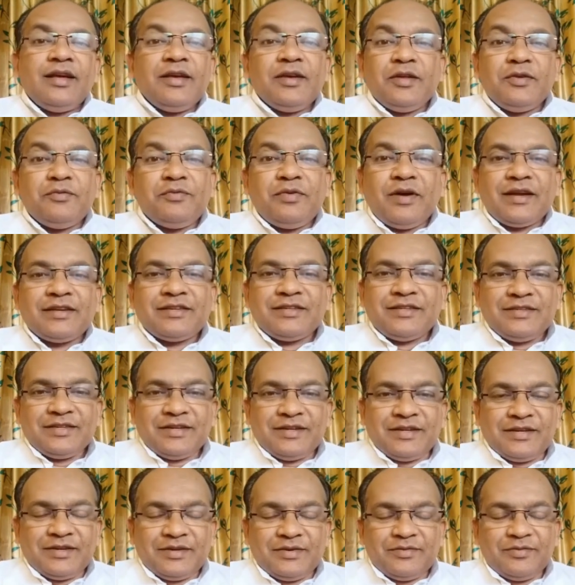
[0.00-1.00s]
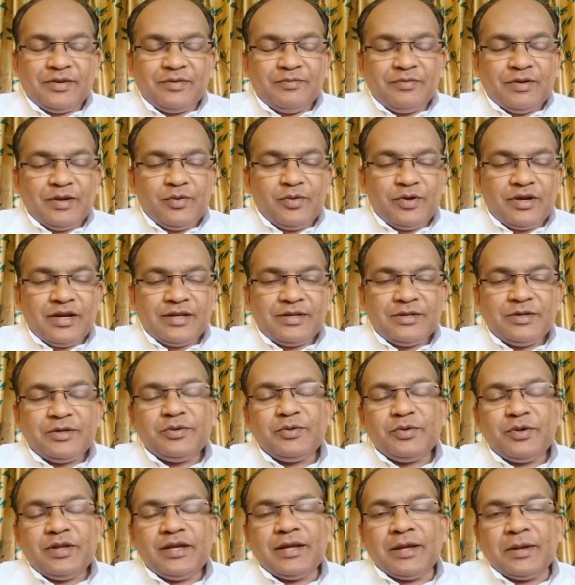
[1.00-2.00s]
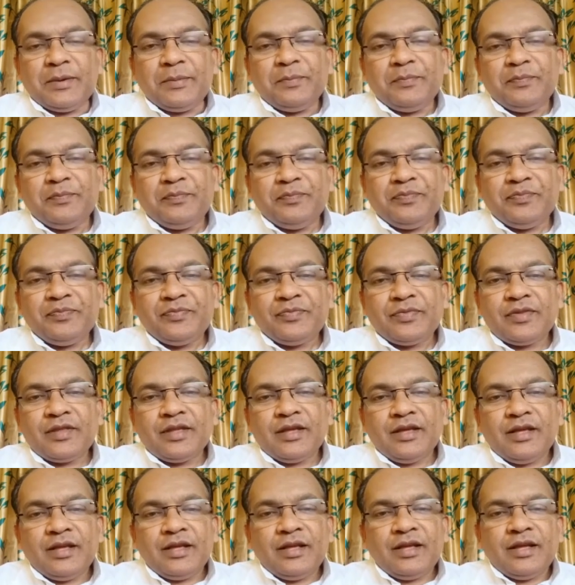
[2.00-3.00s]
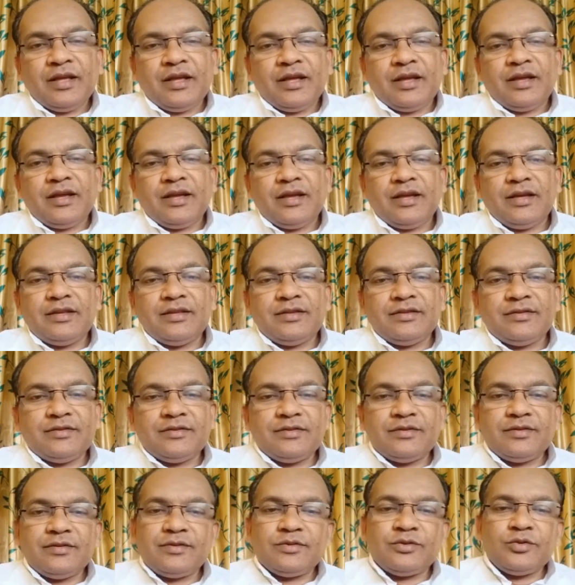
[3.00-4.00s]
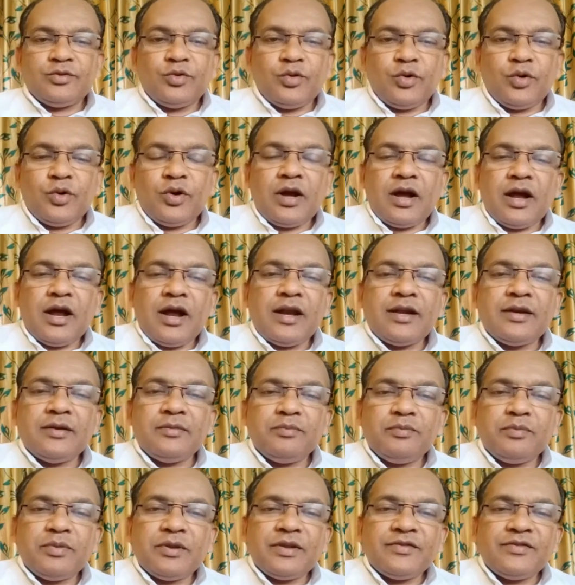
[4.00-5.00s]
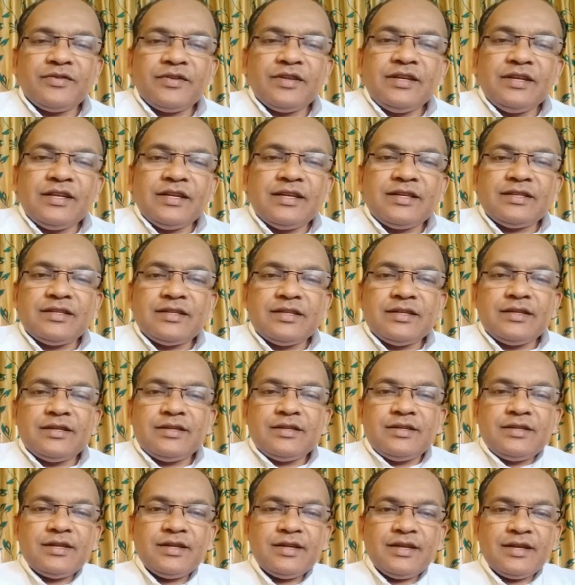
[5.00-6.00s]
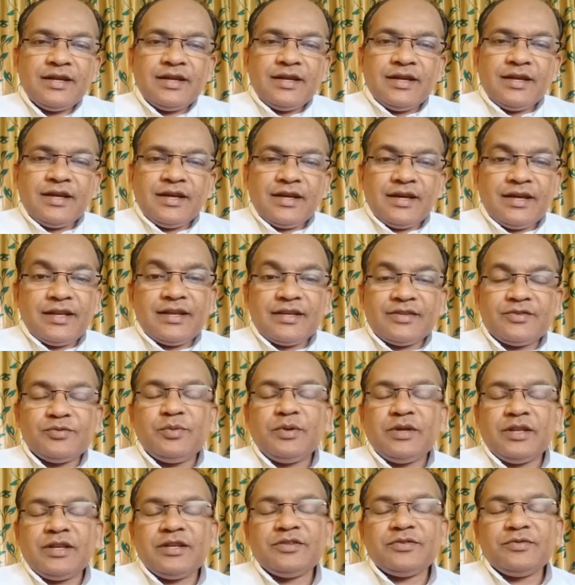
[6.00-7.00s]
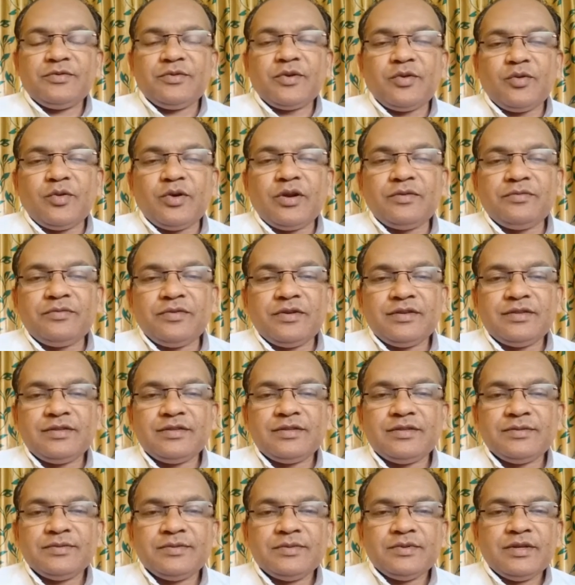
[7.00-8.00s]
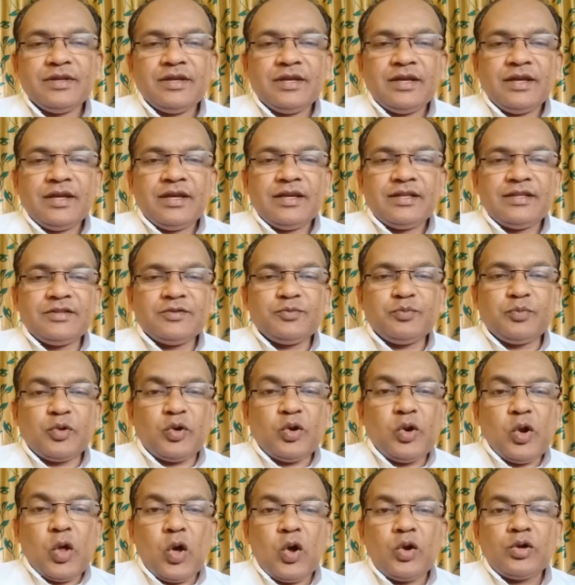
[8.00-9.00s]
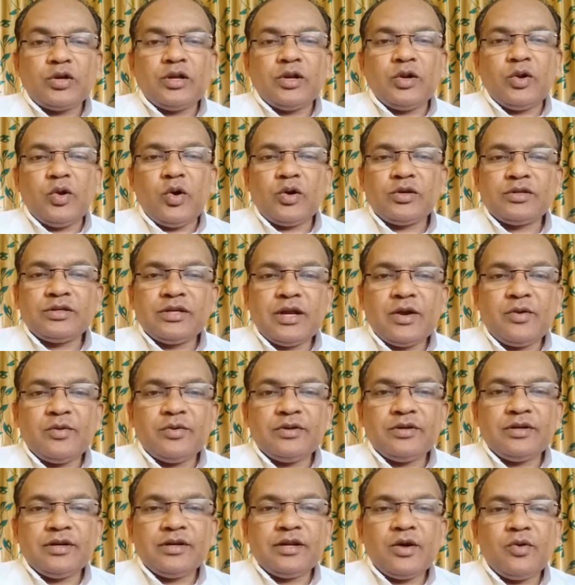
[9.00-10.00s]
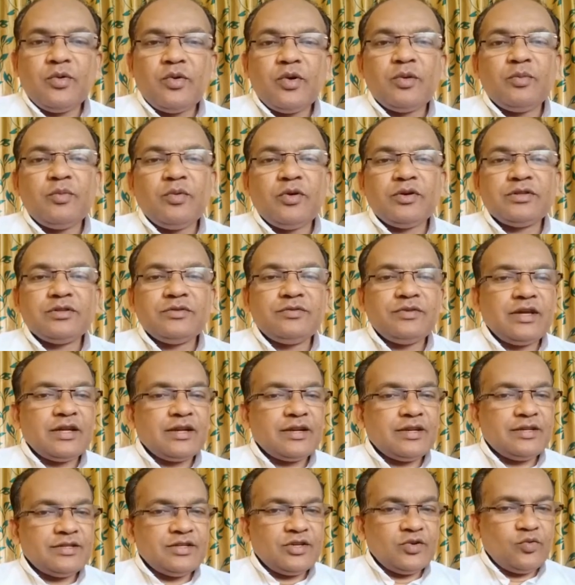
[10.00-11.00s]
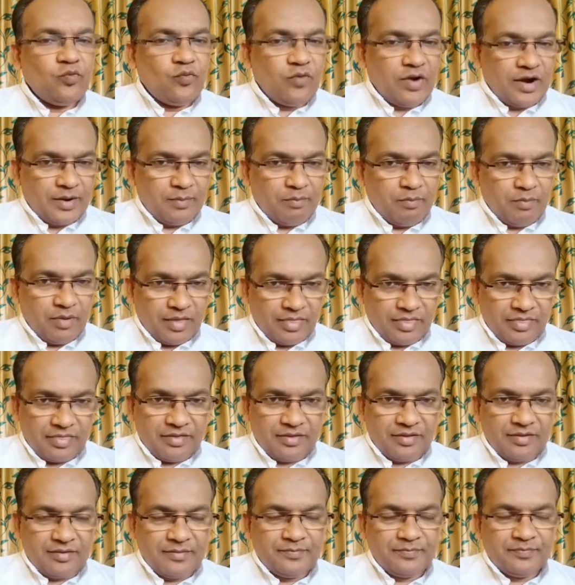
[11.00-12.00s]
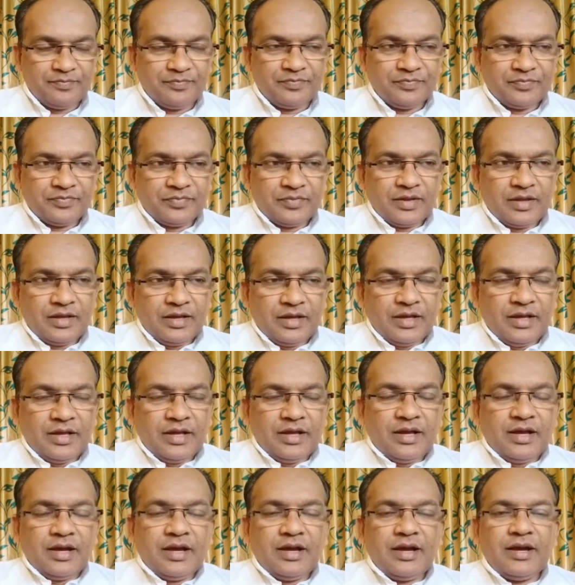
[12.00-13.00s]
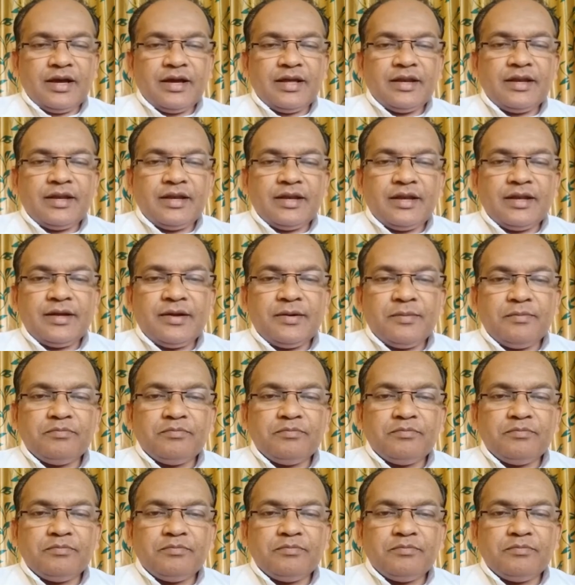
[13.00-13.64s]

in fact, when we look at today, it is so unprecedented an experience for all of us. This prolonged lockdown, now almost we are reaching 1 month. And